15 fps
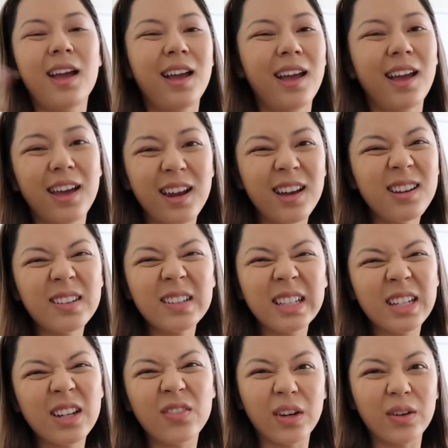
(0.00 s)
And I don't really
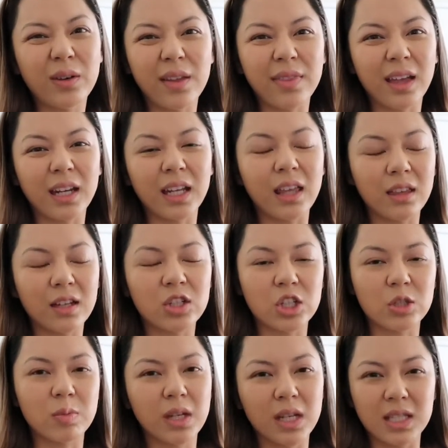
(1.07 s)
know if I want that either,
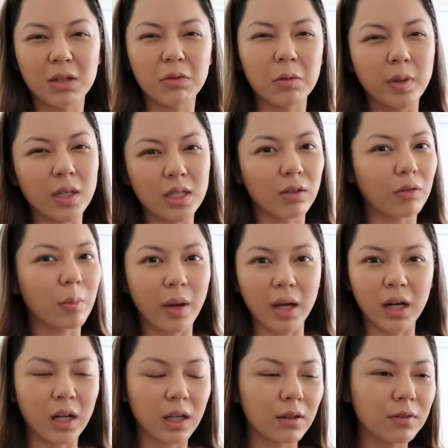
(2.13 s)
just because it would be so
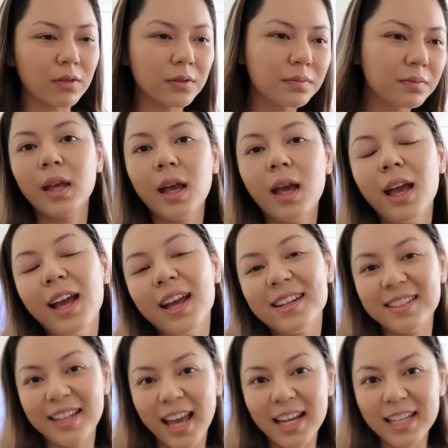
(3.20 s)
repetitive.
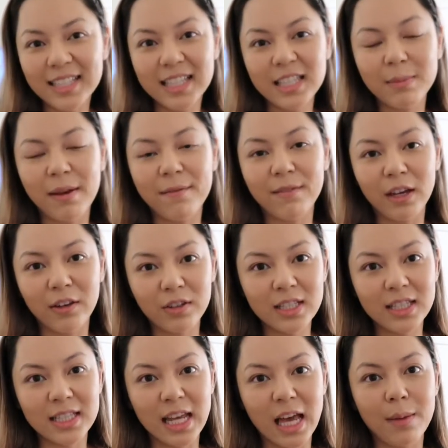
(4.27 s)
Next is my favorite
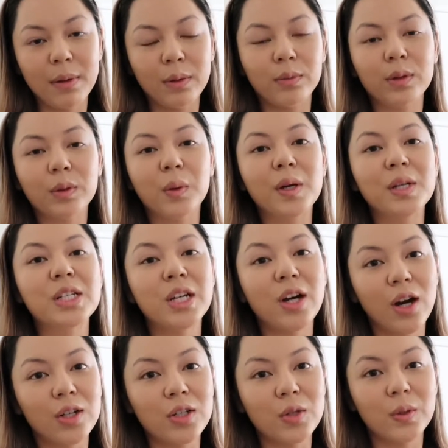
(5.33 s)
step, and we're going to
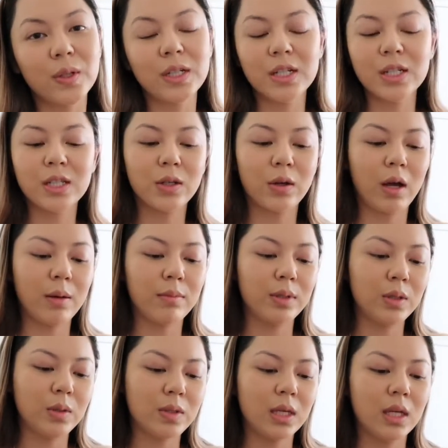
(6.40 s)
contour. So I'm
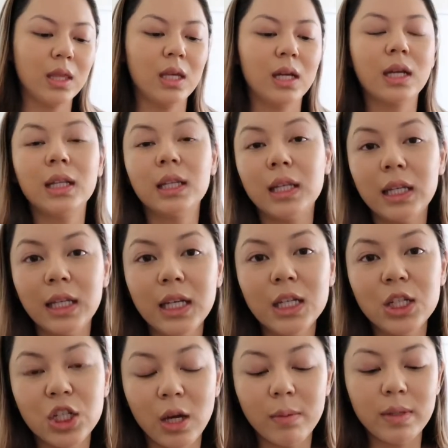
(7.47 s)
using the
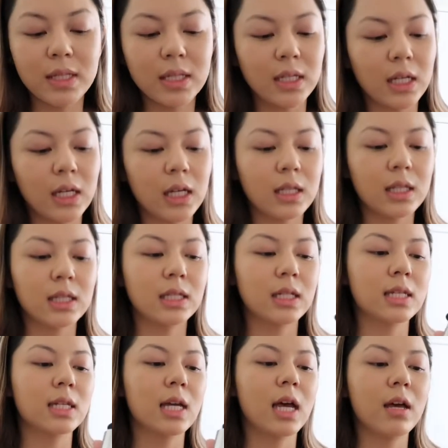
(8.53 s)
Clinique Chubby stick. This
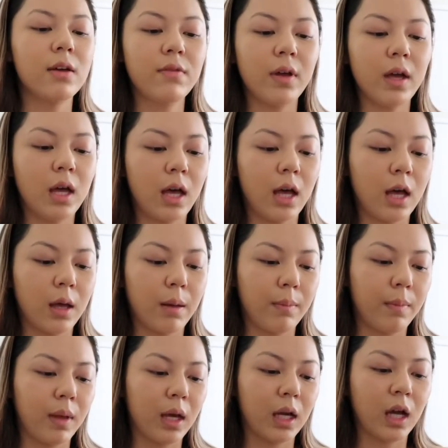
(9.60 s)
doesn't have
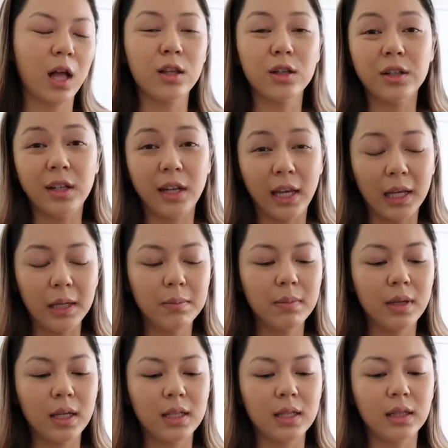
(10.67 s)
a color
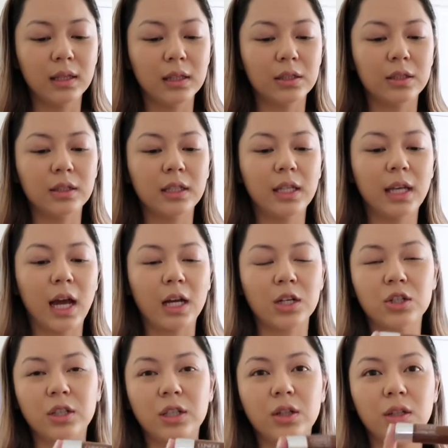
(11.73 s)
name. It literally
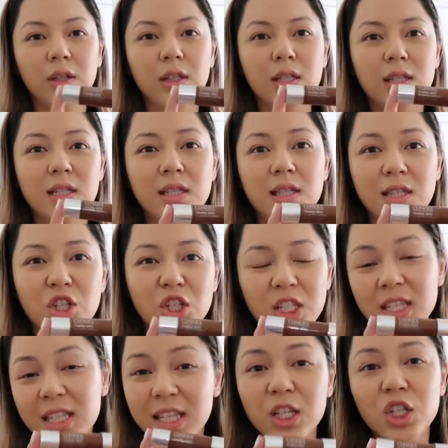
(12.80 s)
actually is
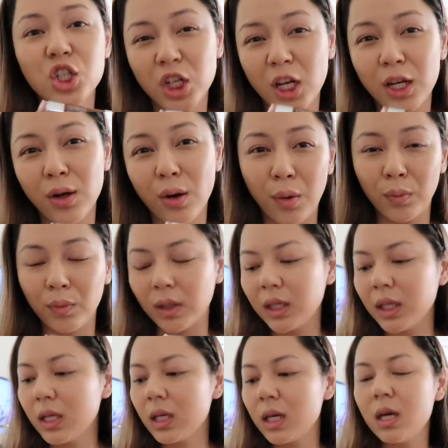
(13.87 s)
just this shade only,